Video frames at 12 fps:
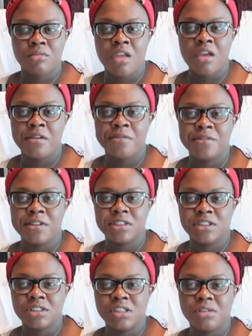It didn't feel
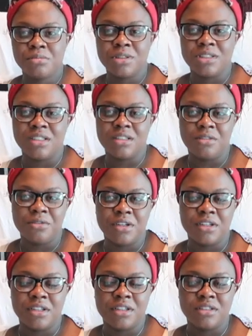long, but then it
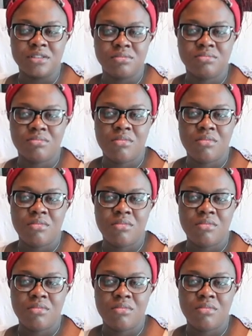felt long.